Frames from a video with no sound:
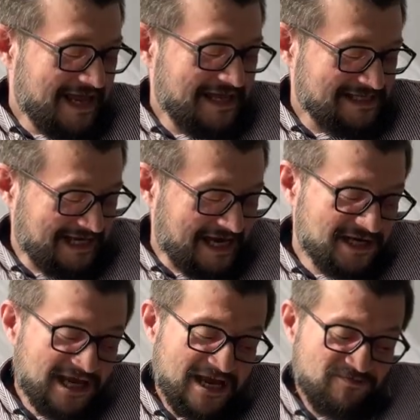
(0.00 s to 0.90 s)

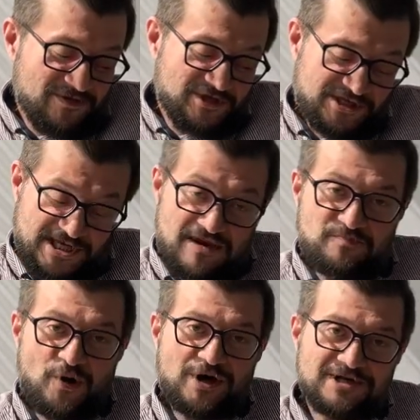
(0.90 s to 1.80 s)
second knife in the
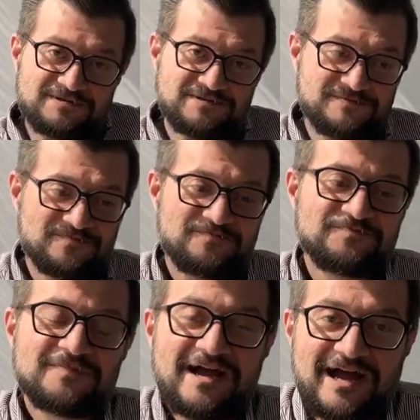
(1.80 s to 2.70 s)
same pocket
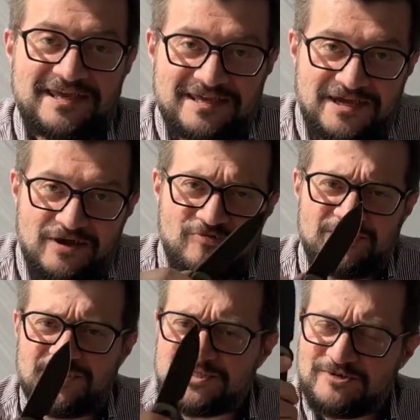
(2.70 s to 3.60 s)
i
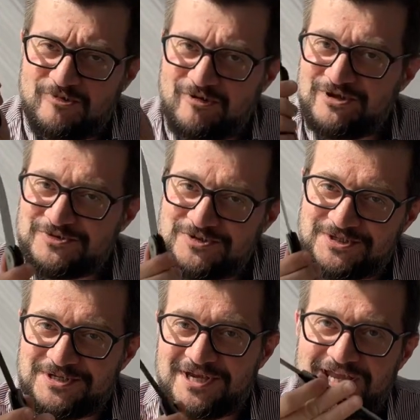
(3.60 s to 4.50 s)
carry that's a very
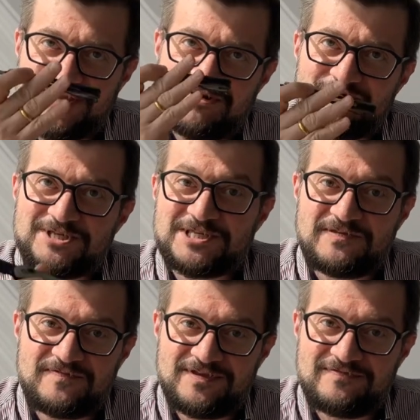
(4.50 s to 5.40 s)
interesting i carry
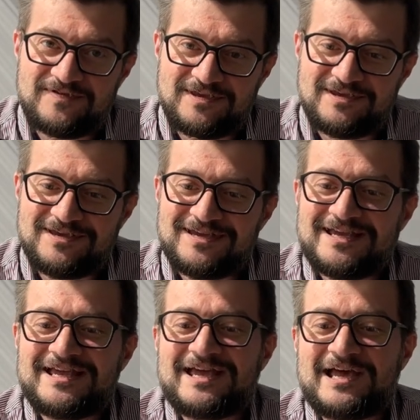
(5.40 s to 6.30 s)
CIVIVI
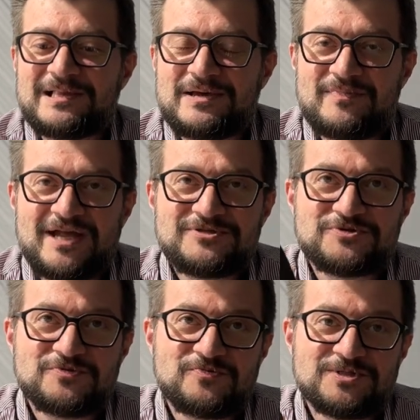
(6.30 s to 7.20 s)

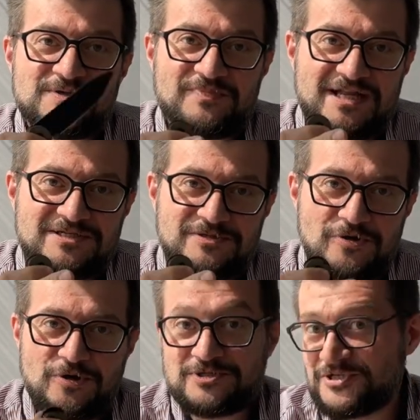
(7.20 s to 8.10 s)
Elementum with a button
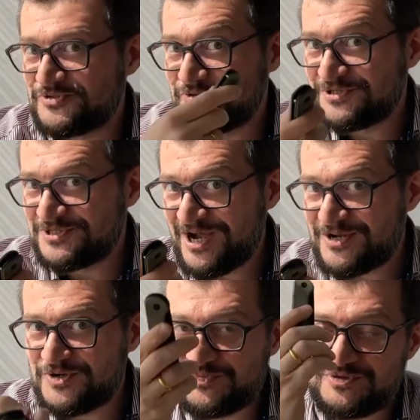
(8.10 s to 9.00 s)
lock. That's not a
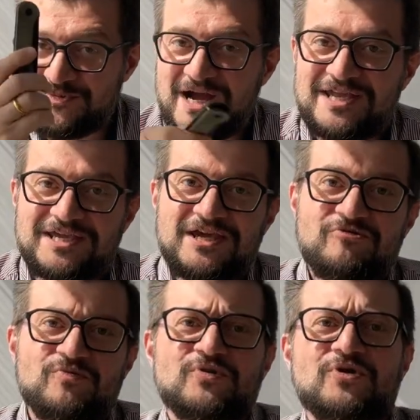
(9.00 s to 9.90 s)
Daggerr, but why I
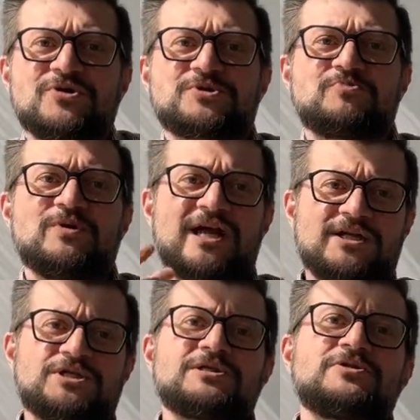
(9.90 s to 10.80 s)
carry? Because we
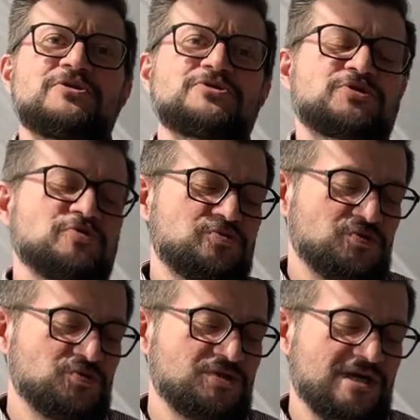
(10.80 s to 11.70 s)
actually also
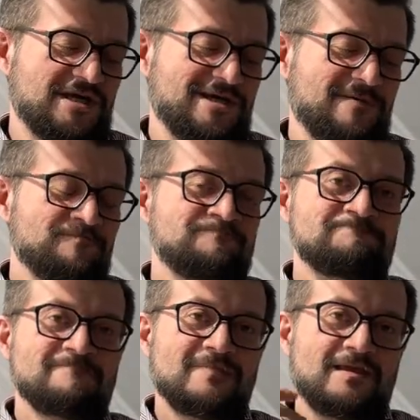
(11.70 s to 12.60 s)
do the
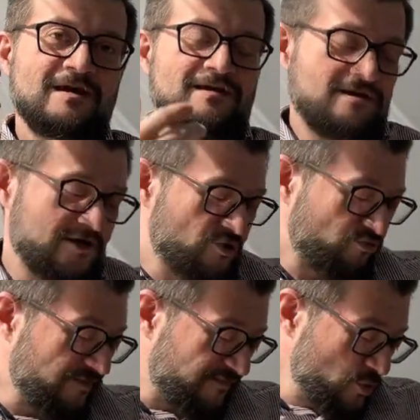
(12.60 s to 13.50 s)
uh,
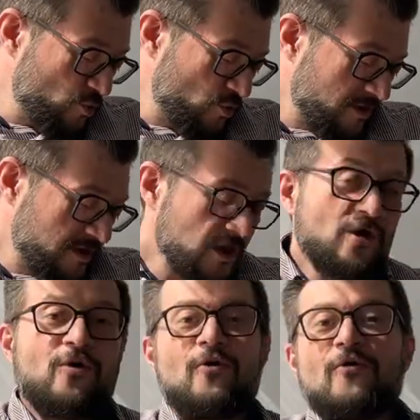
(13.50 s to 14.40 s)
review
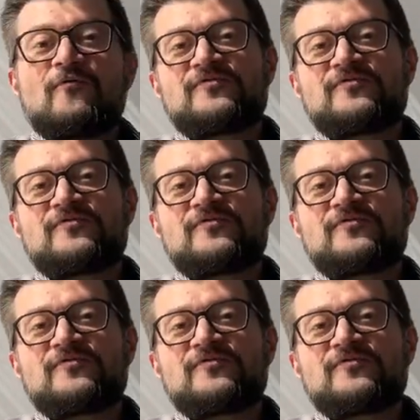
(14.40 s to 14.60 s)
of